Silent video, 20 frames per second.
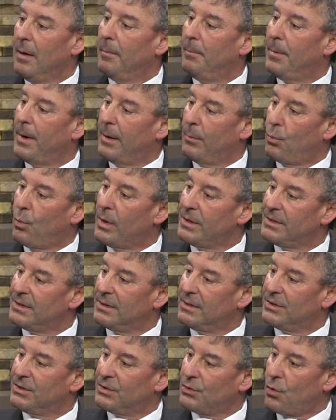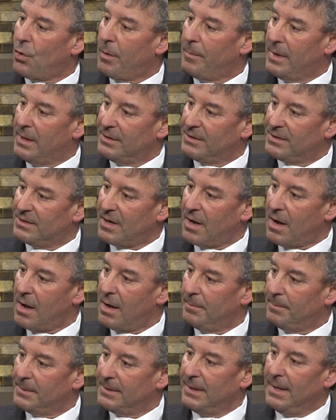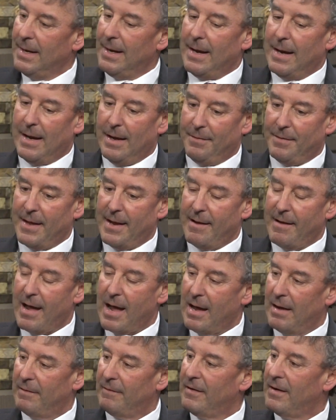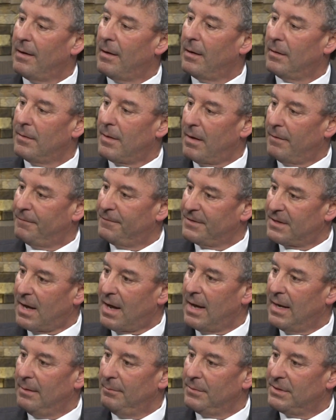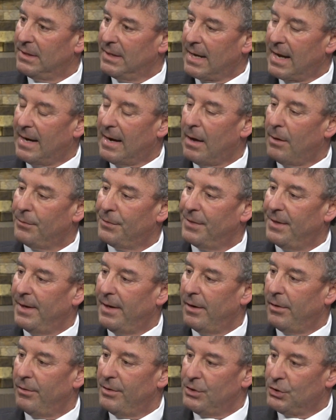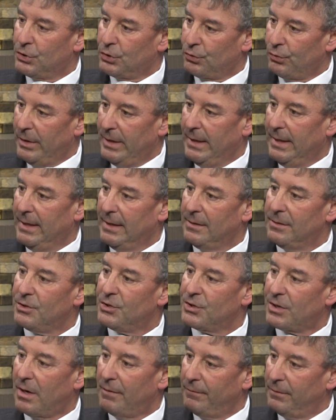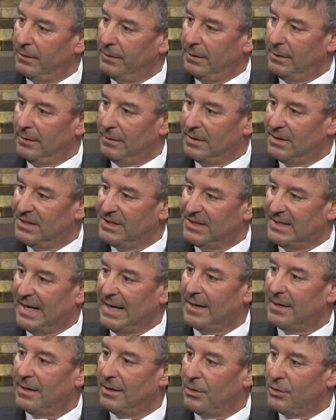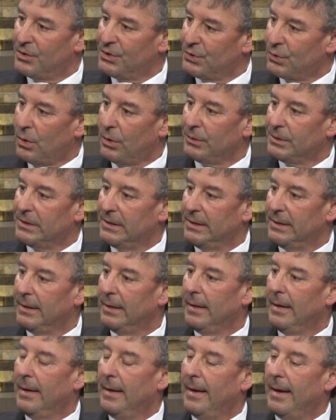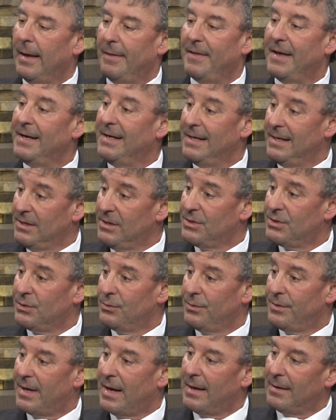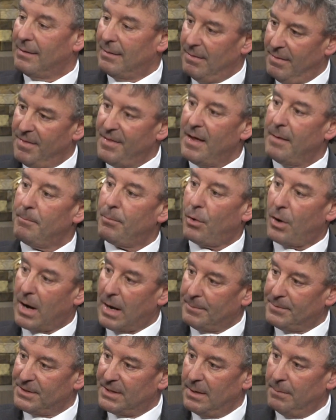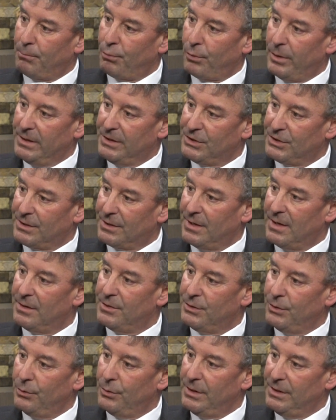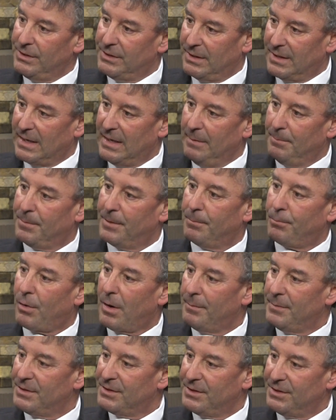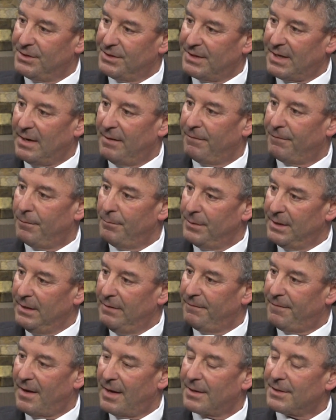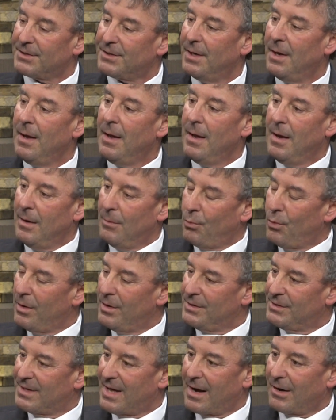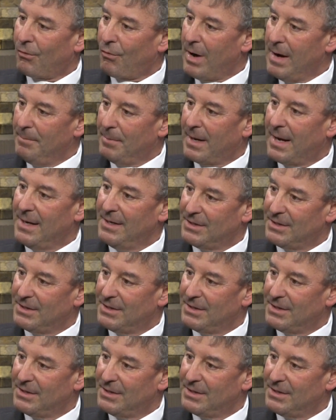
But once the storm has stopped and they had enough time to get out there and treat it and shovel it and sand it or salt it, and they didn't do that, then perhaps they breached their duty to keep the premises safe from defects. Whereas that grape case,